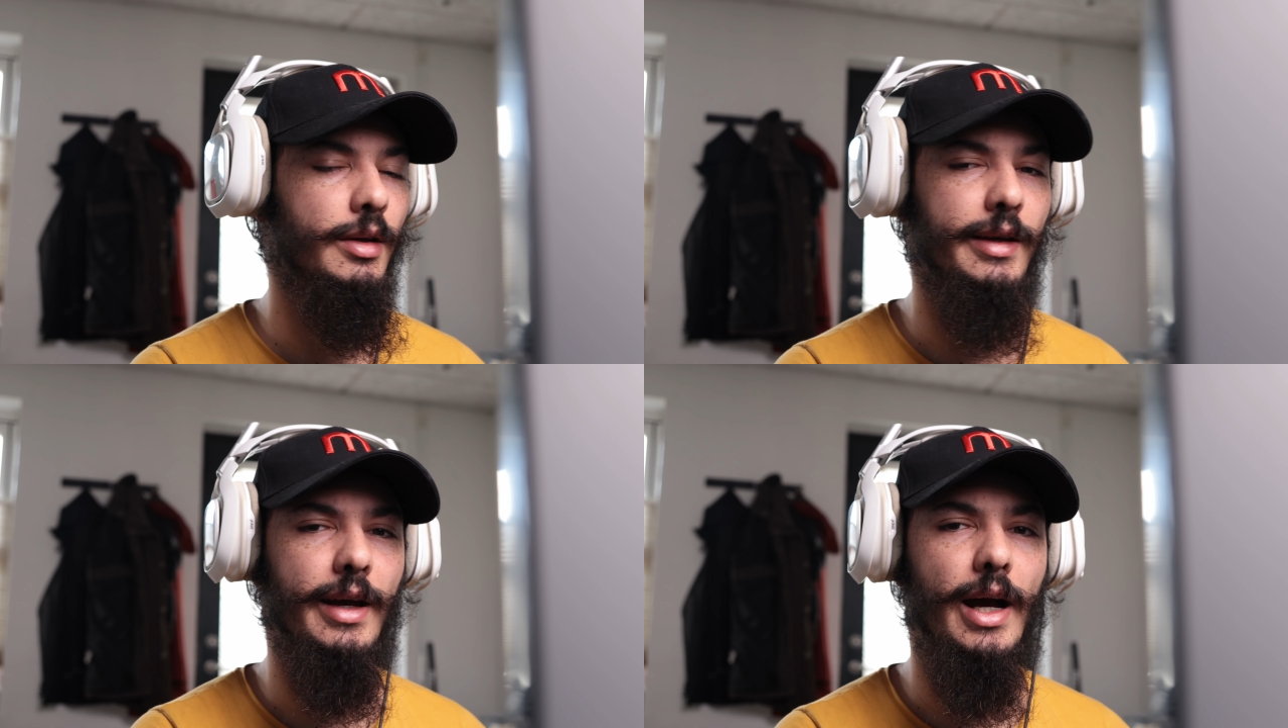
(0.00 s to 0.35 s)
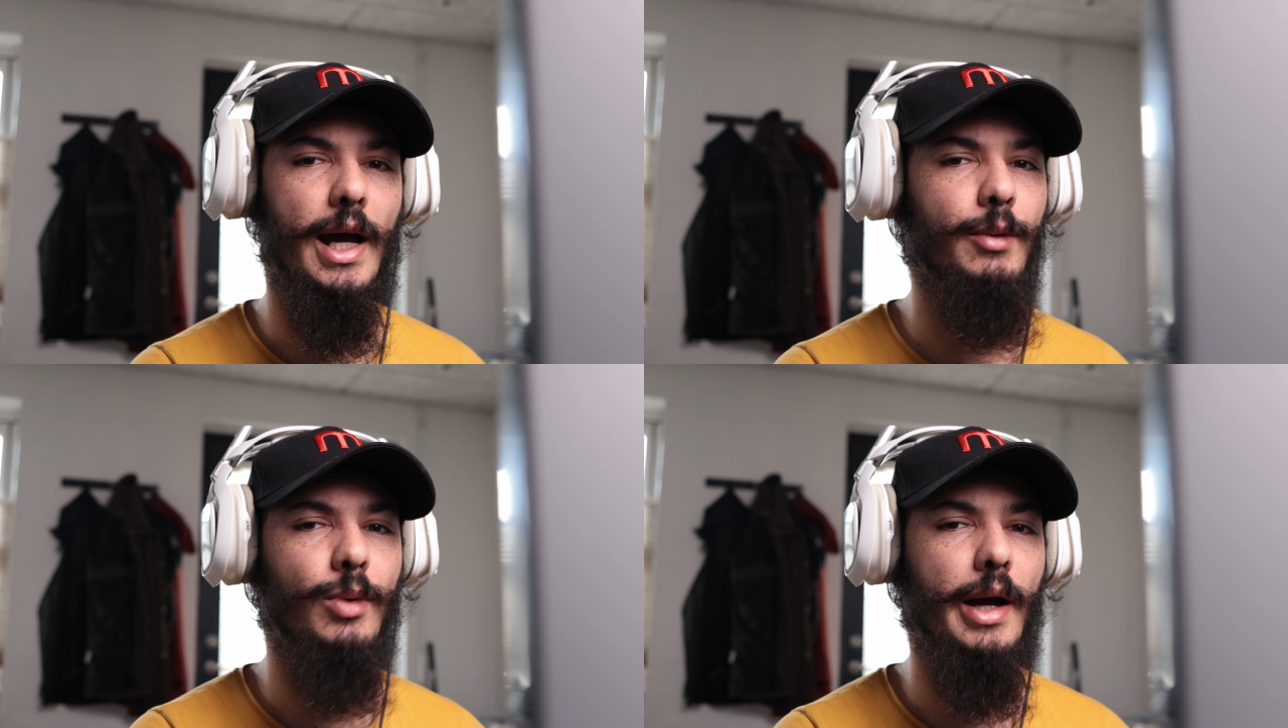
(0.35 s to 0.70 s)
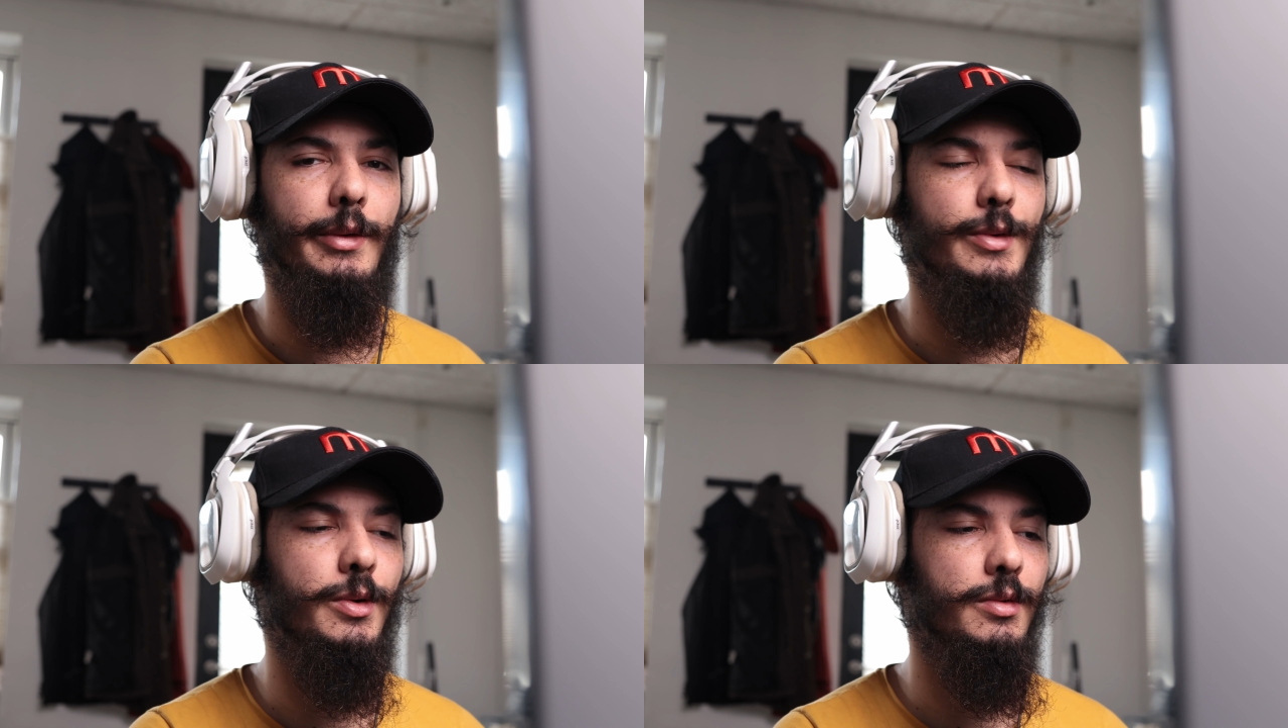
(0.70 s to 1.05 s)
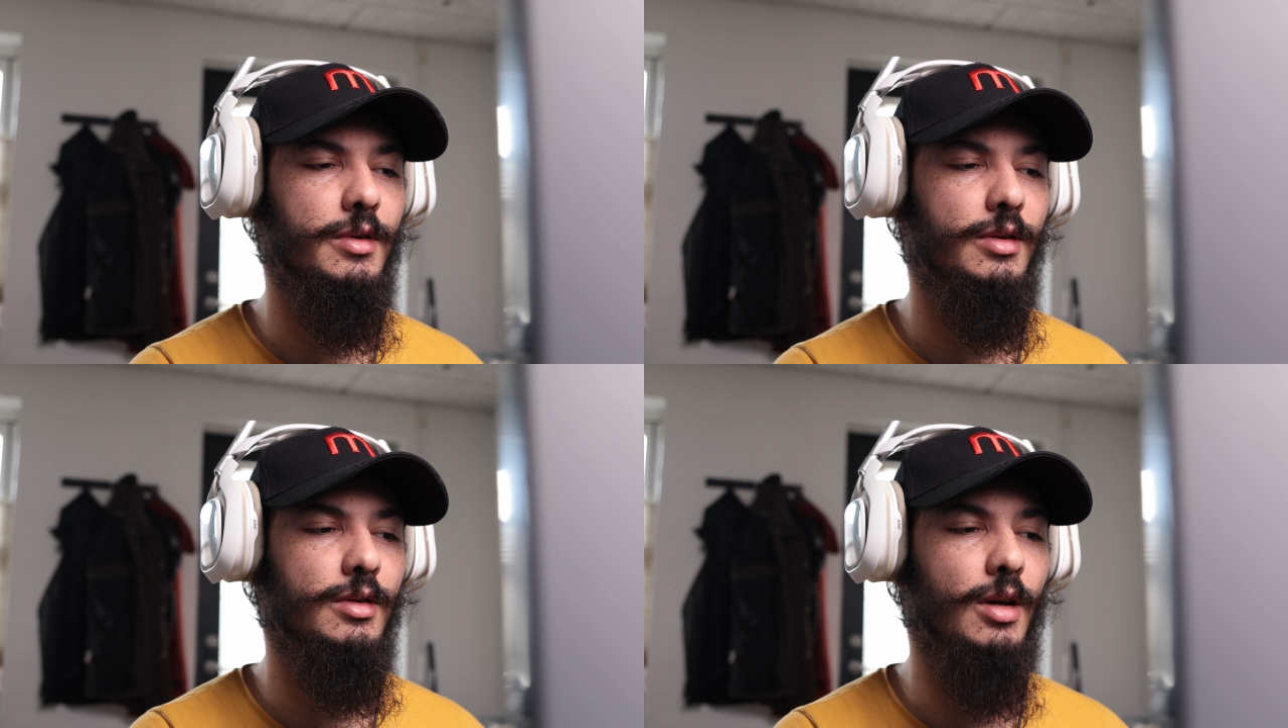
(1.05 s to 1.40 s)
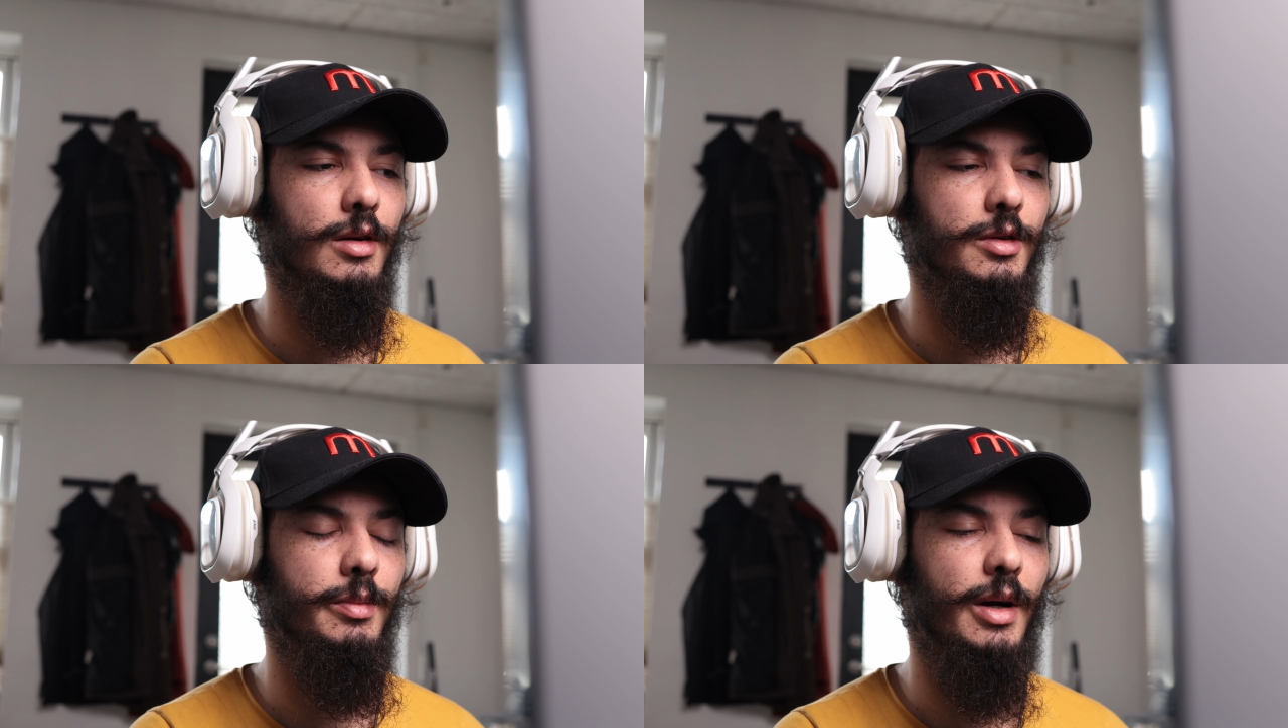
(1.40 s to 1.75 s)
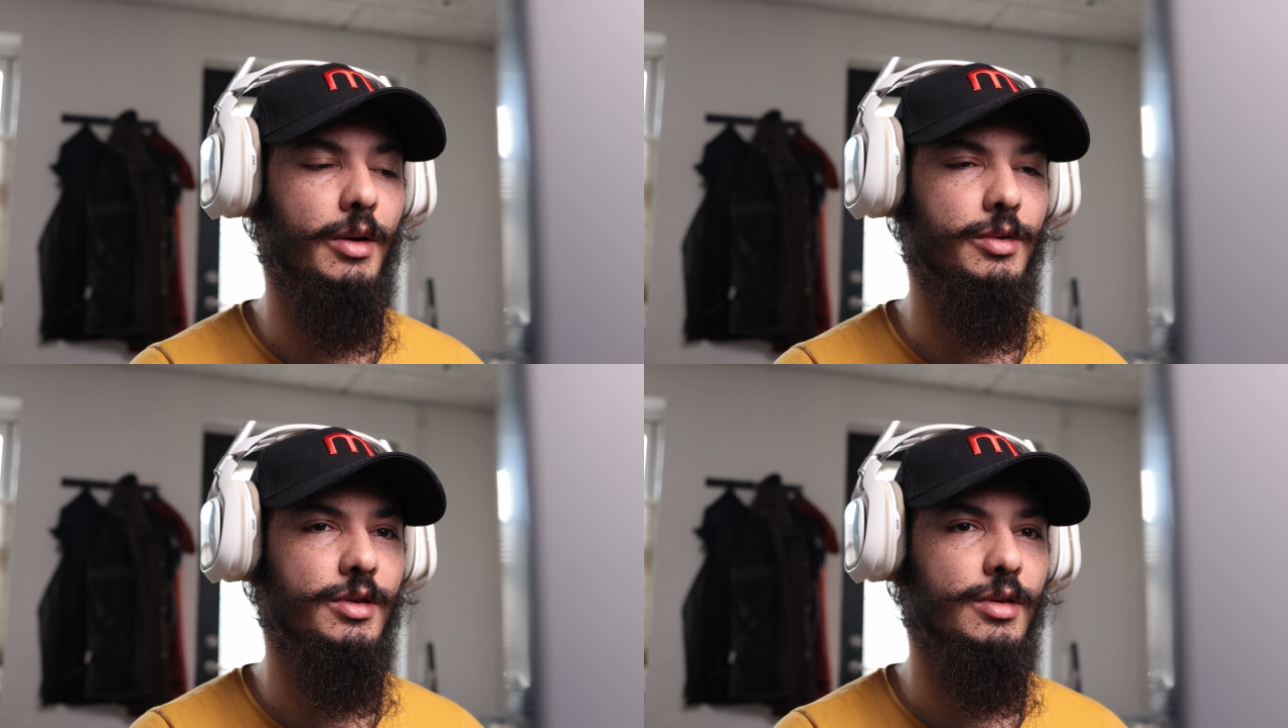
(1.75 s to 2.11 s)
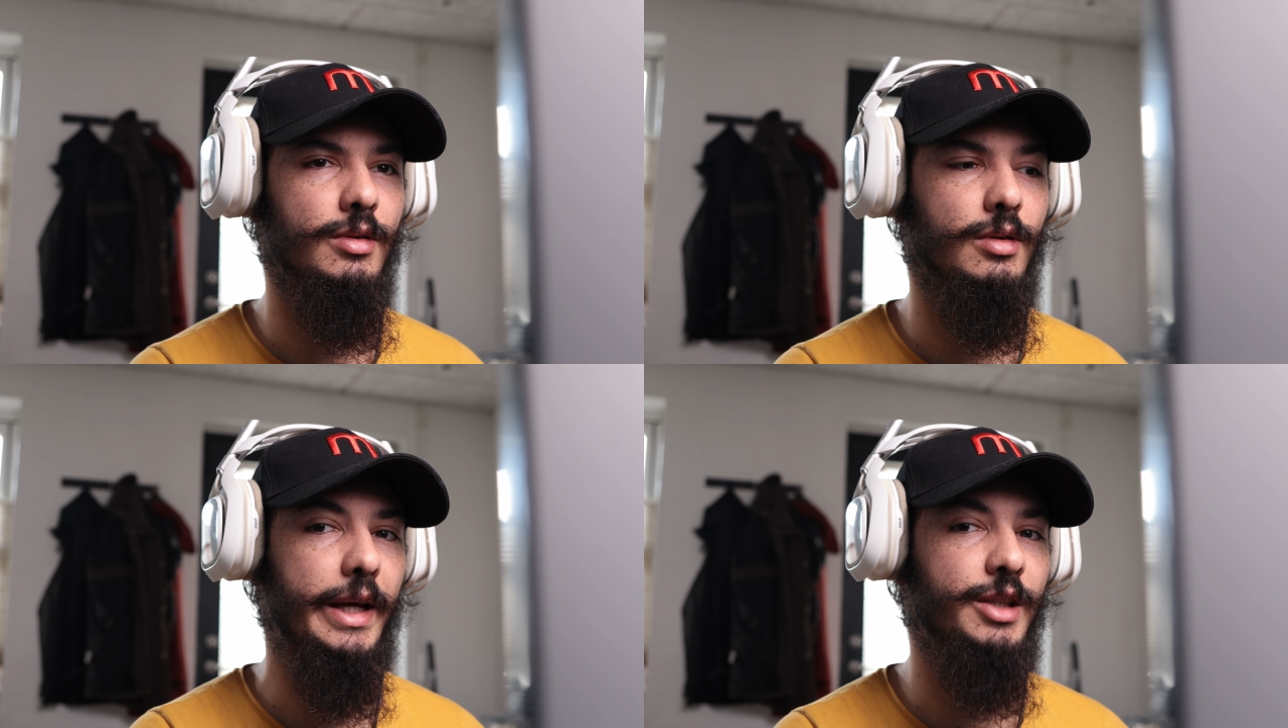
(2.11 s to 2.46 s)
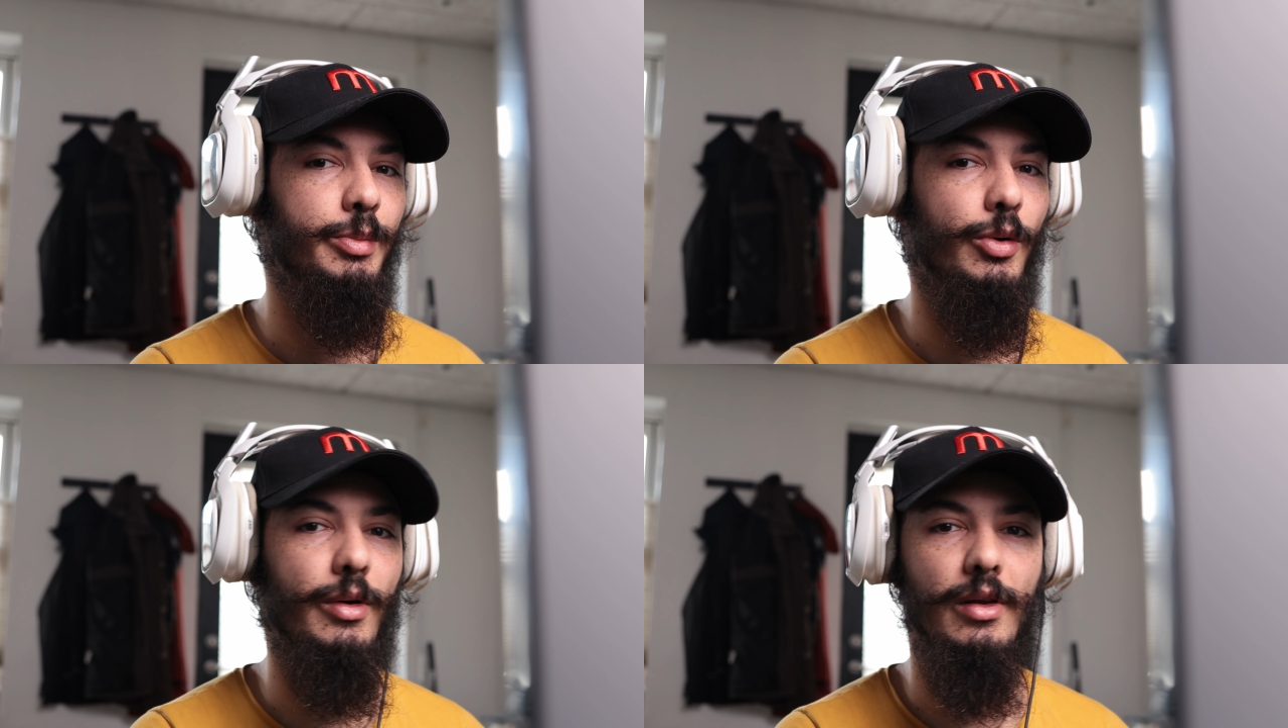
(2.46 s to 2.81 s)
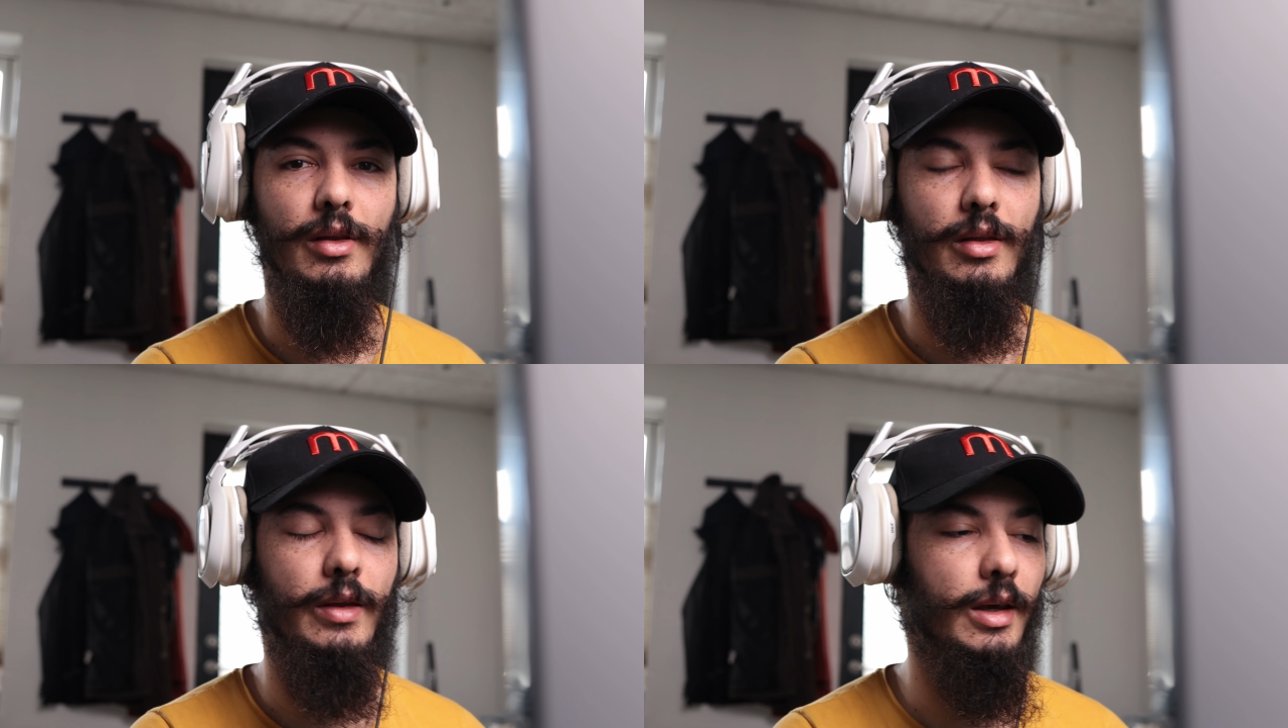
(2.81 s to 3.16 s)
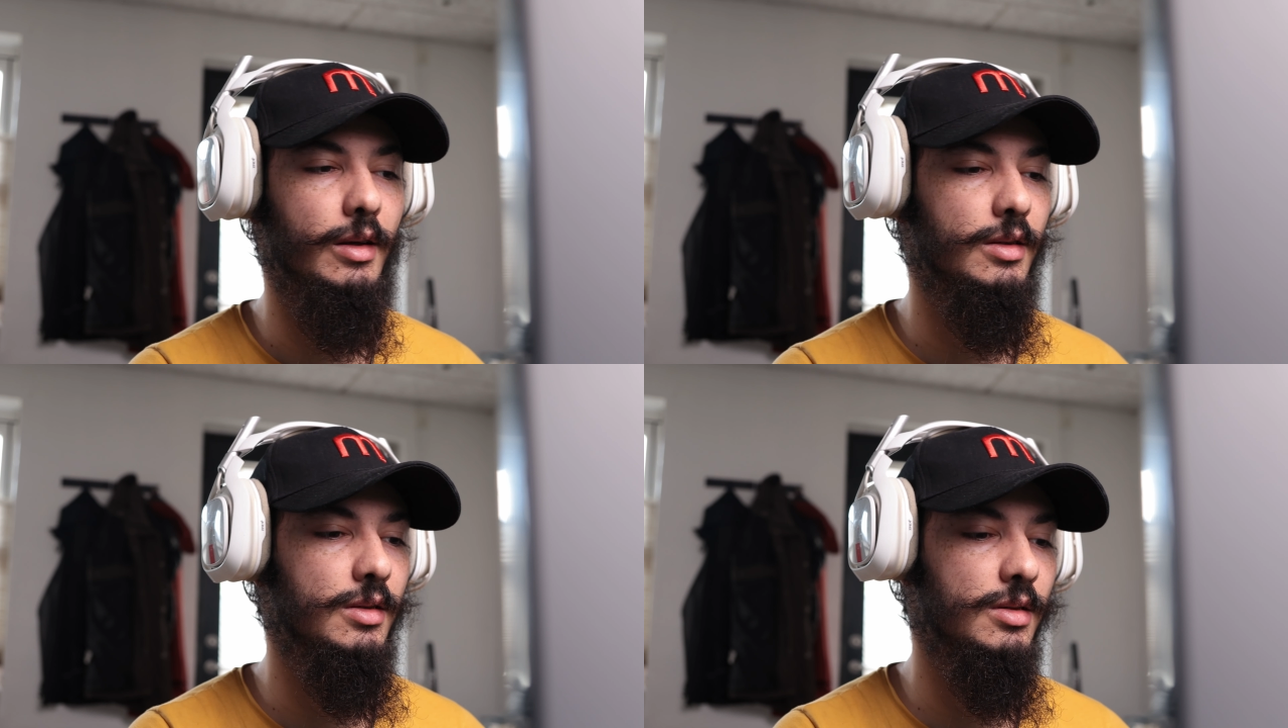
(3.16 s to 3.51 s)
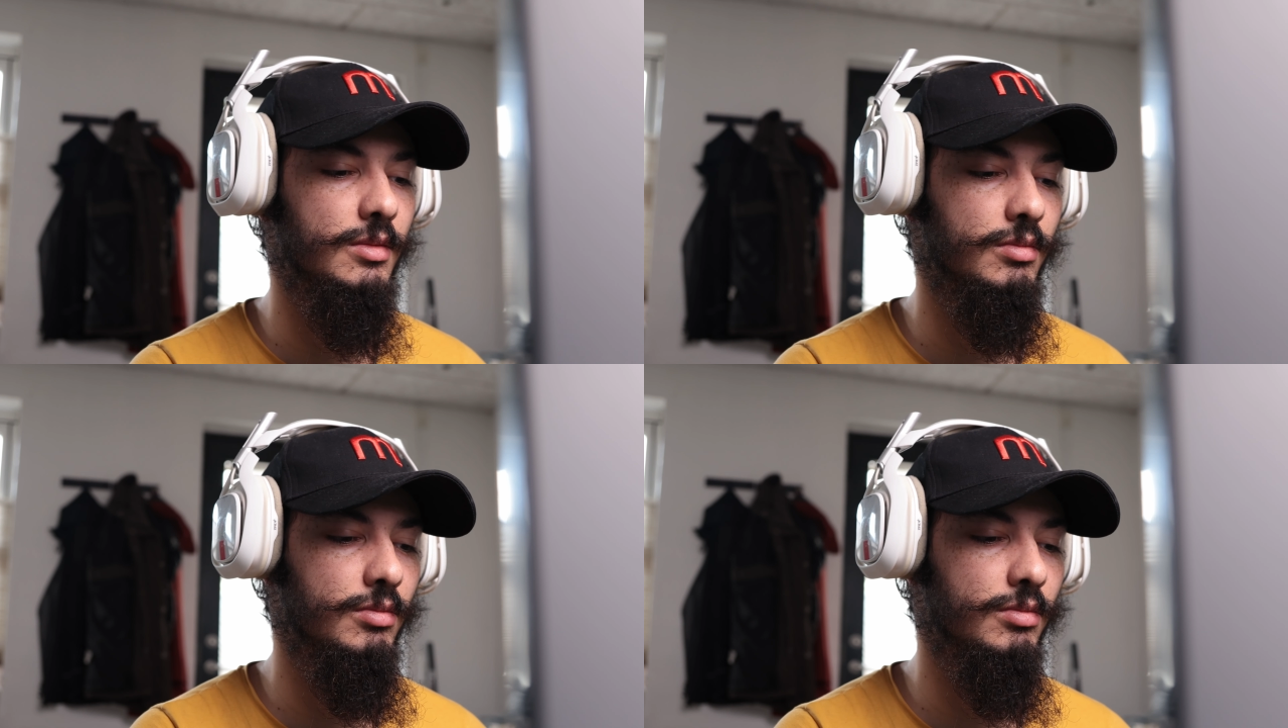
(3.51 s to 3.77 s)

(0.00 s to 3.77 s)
Yeah, I won't talk about exporting things.